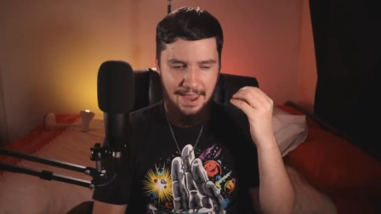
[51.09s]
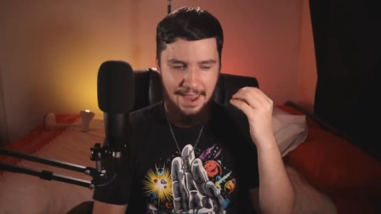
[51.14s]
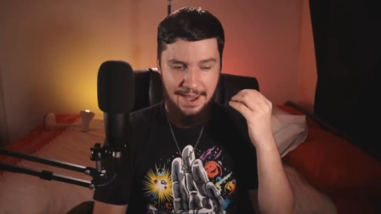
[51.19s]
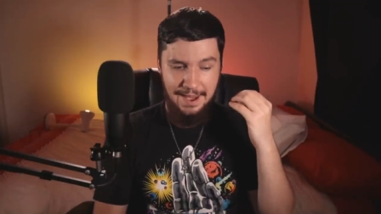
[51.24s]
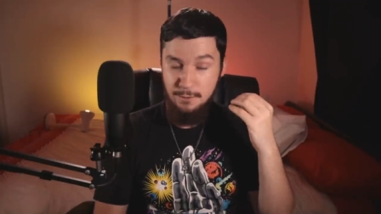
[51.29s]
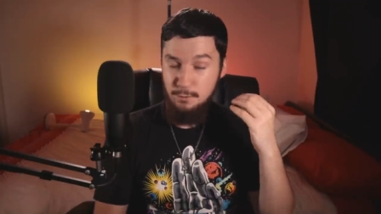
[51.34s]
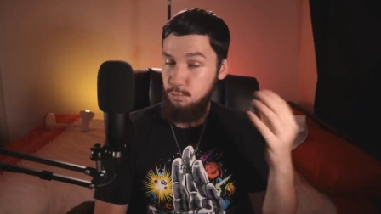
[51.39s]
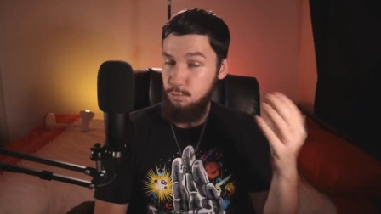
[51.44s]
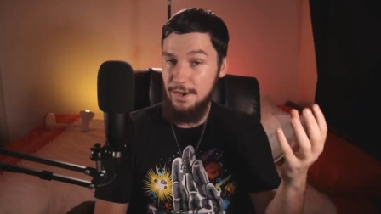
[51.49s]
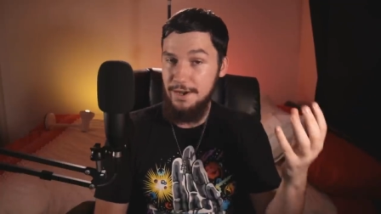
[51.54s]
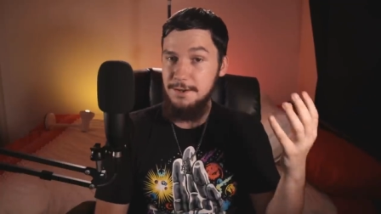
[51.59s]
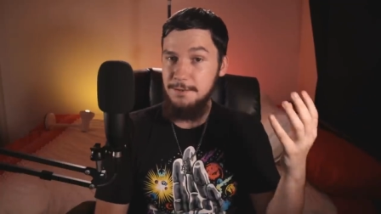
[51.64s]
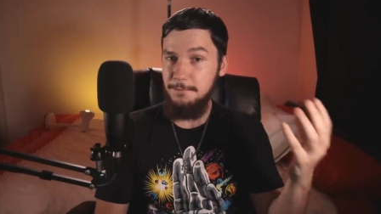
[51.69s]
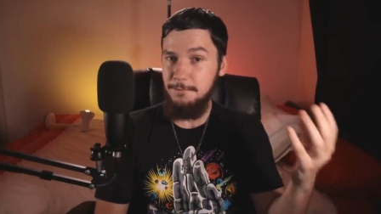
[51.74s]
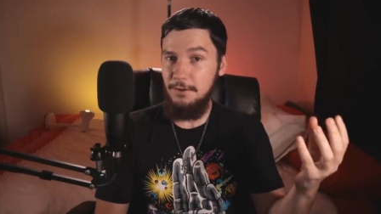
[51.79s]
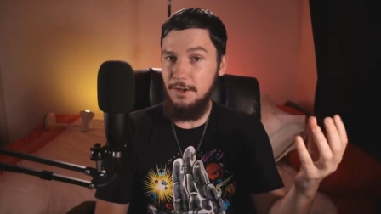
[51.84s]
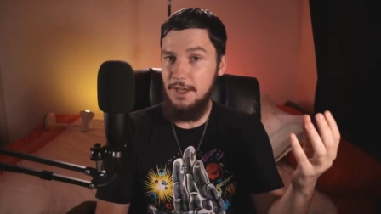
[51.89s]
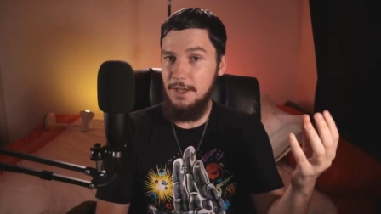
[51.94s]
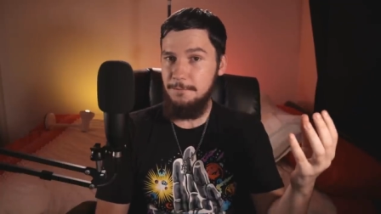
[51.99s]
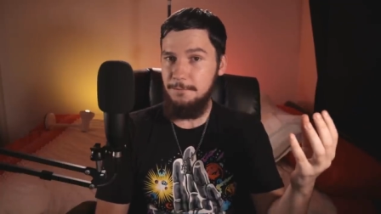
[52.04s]
And when
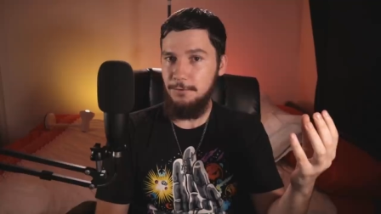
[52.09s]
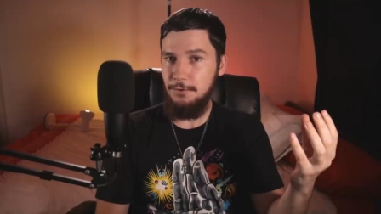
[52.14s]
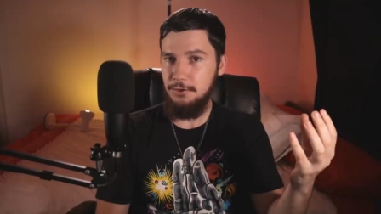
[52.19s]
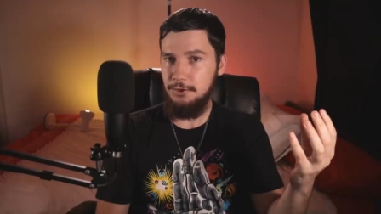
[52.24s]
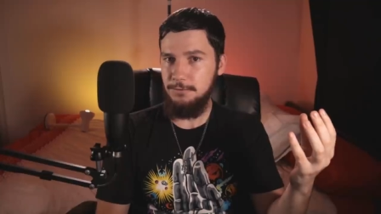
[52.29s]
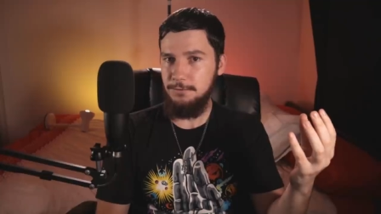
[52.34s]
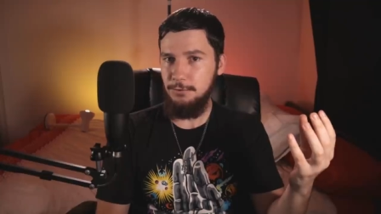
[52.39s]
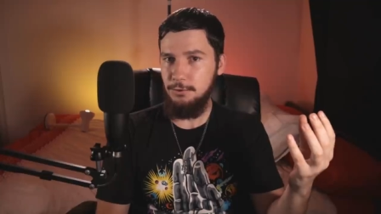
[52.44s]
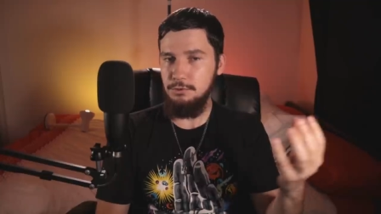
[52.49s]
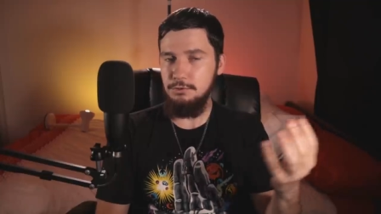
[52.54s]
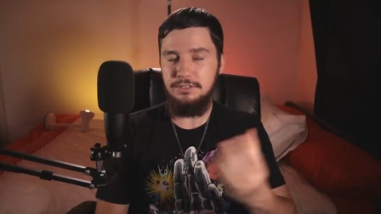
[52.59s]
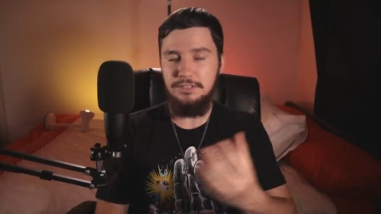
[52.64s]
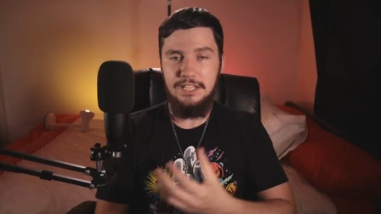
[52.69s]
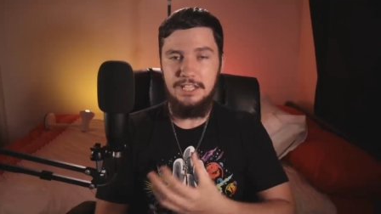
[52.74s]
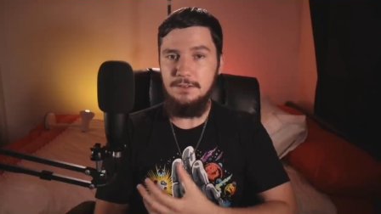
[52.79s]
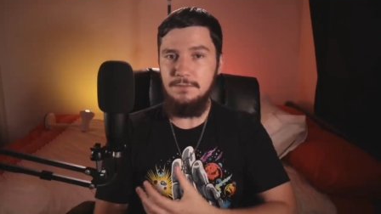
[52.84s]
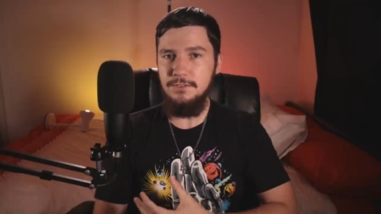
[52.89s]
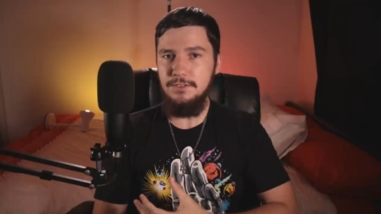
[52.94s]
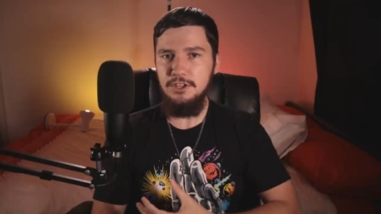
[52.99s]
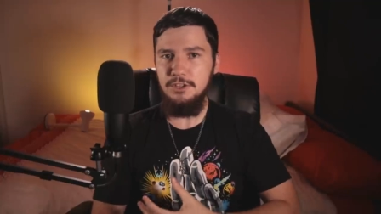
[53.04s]
Firefox falls,
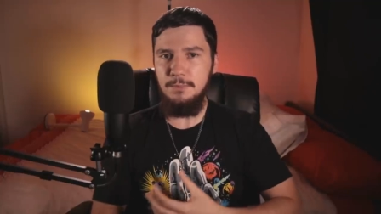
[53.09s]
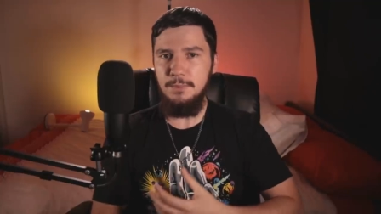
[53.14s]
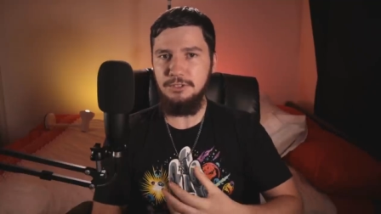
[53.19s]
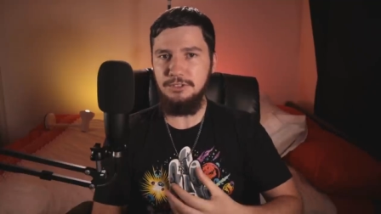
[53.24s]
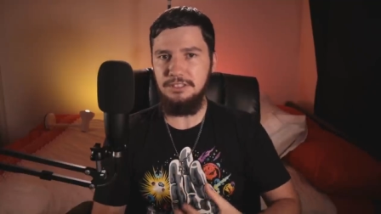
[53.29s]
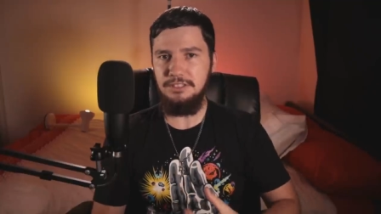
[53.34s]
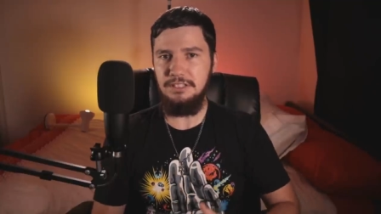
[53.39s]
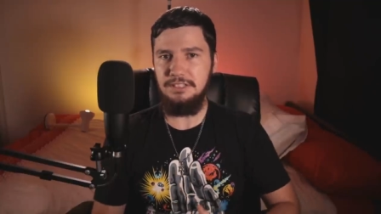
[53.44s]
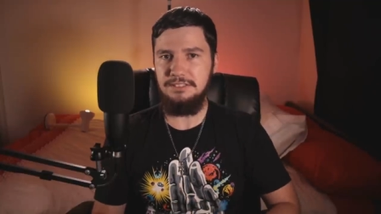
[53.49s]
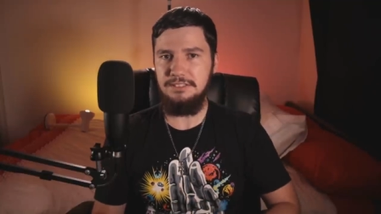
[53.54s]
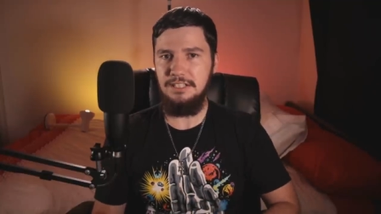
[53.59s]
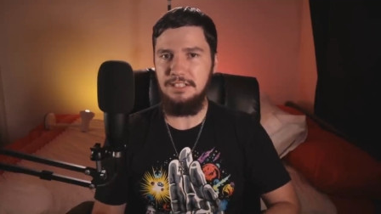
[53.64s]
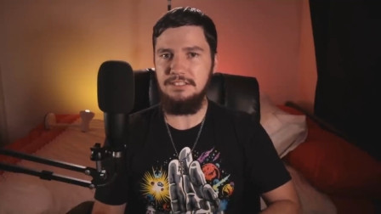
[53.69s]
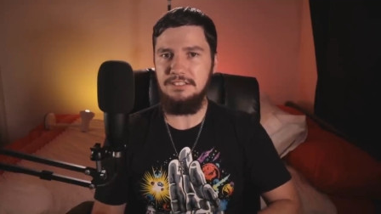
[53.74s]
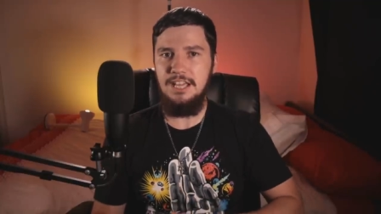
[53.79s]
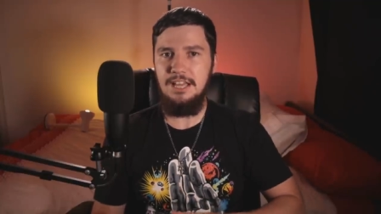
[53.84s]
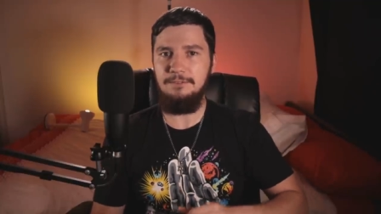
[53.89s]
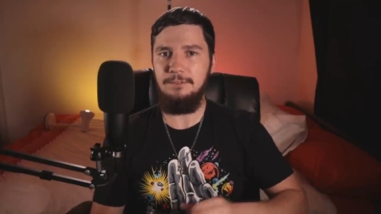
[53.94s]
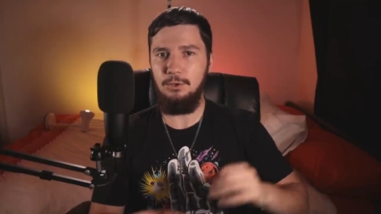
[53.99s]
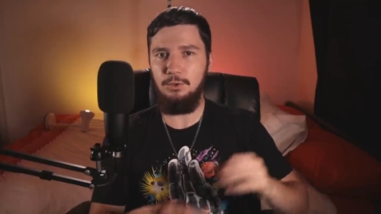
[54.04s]
even though Mozilla
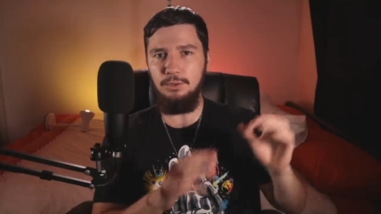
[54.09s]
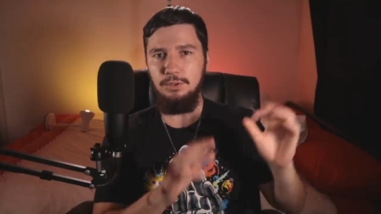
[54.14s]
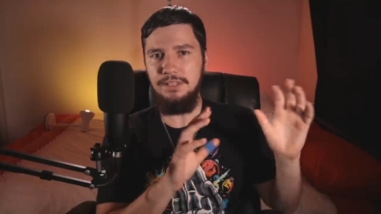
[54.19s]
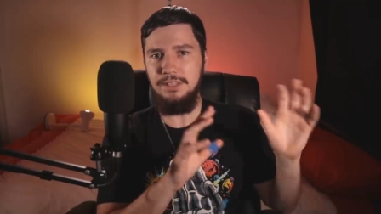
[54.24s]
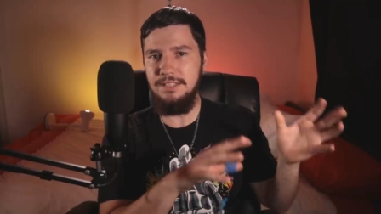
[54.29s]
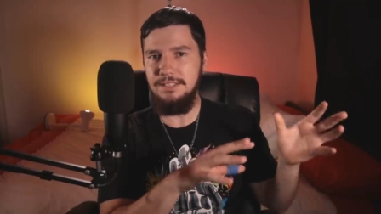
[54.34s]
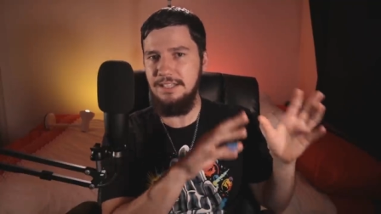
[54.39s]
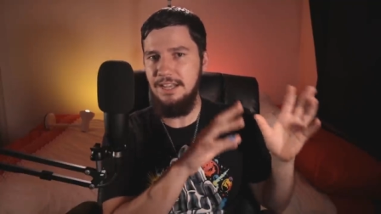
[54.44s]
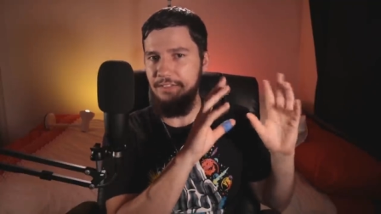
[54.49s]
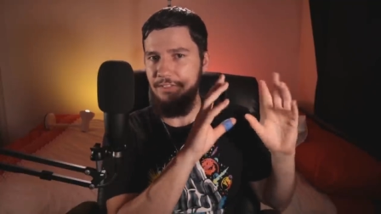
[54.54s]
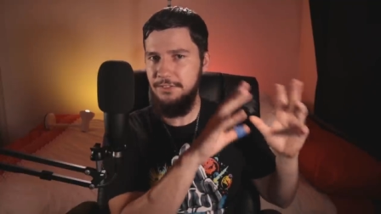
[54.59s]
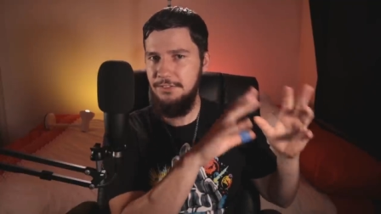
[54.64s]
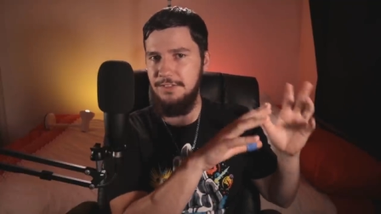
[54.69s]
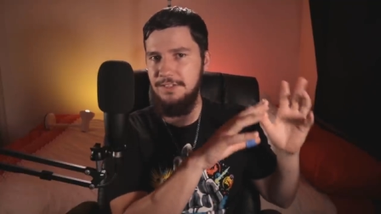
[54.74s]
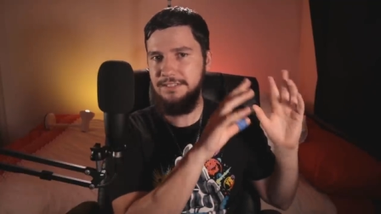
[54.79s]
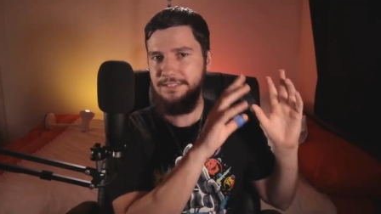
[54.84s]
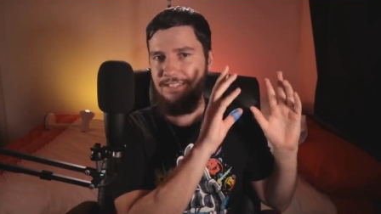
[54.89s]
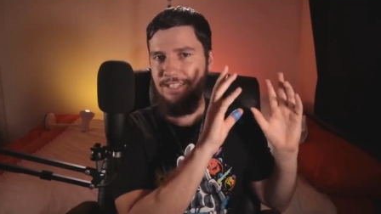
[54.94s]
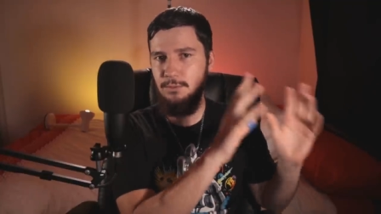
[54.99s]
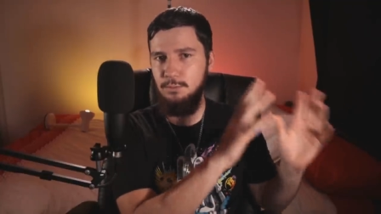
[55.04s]
does have all of these other
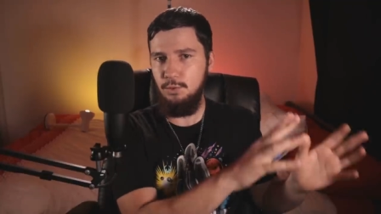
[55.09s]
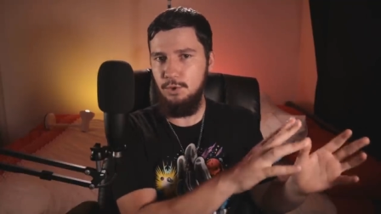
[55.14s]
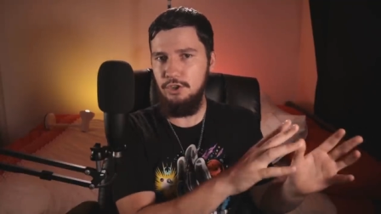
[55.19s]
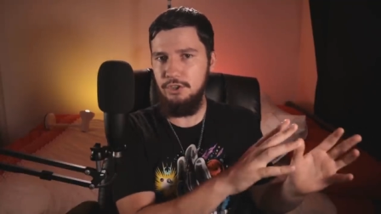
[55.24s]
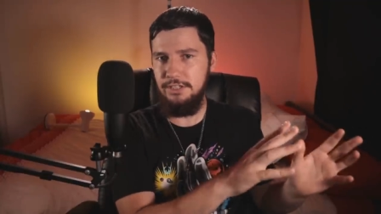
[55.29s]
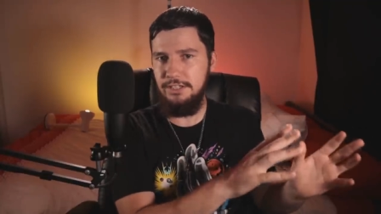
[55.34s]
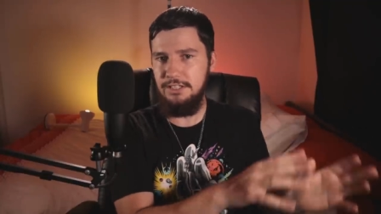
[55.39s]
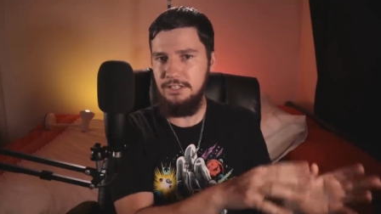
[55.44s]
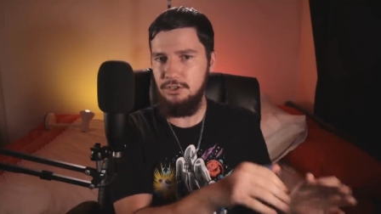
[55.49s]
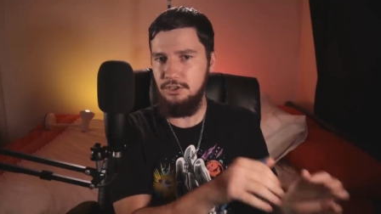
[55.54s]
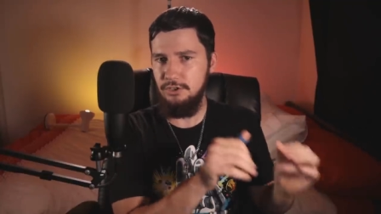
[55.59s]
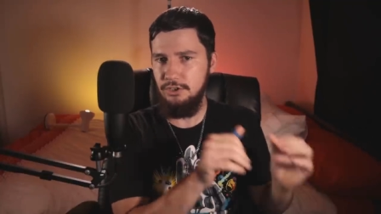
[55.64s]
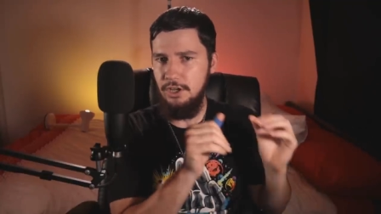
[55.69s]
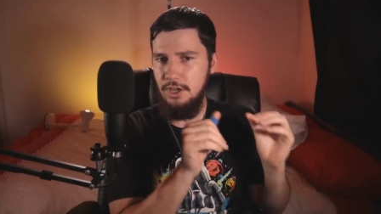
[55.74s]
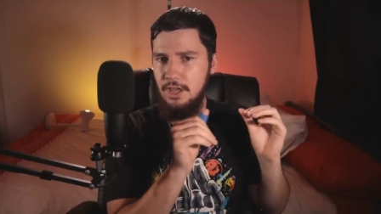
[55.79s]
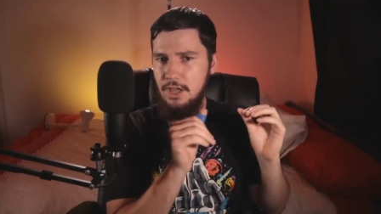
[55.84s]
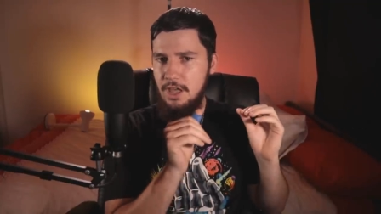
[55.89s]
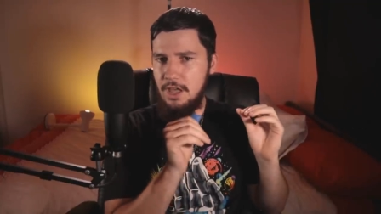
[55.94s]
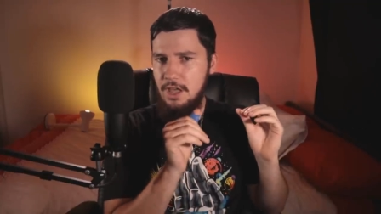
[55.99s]
things they're working on,